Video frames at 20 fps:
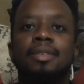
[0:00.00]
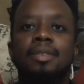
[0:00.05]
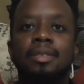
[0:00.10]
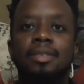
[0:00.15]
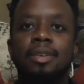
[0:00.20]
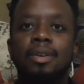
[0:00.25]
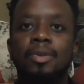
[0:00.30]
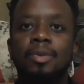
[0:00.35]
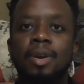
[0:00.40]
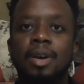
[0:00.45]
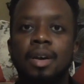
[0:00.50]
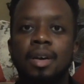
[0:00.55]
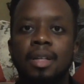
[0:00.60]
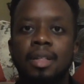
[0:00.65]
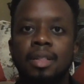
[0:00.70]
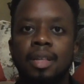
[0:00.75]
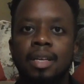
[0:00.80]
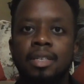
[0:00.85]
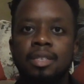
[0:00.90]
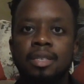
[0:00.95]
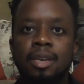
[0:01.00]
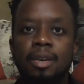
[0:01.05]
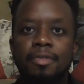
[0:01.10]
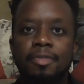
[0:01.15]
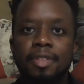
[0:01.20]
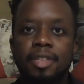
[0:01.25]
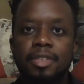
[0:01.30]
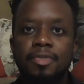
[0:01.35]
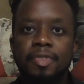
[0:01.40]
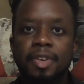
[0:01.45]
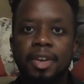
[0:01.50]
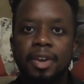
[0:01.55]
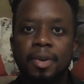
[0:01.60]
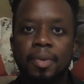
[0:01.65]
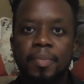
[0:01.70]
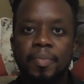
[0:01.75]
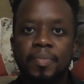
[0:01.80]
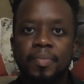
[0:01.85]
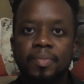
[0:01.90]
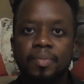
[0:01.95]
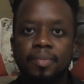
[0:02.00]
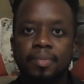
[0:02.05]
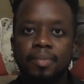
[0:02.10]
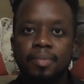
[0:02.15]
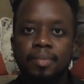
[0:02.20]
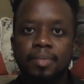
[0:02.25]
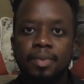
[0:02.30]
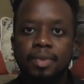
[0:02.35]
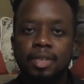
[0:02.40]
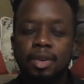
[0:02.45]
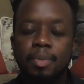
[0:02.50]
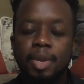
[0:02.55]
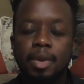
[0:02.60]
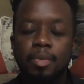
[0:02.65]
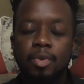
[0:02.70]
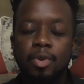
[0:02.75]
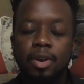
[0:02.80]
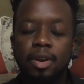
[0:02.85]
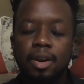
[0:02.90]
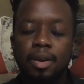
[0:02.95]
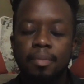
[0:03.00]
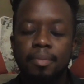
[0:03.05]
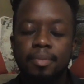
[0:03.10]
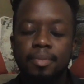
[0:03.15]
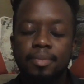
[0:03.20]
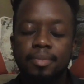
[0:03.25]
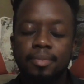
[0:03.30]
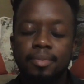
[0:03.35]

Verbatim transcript: So, that's enough for this video. So many more to come.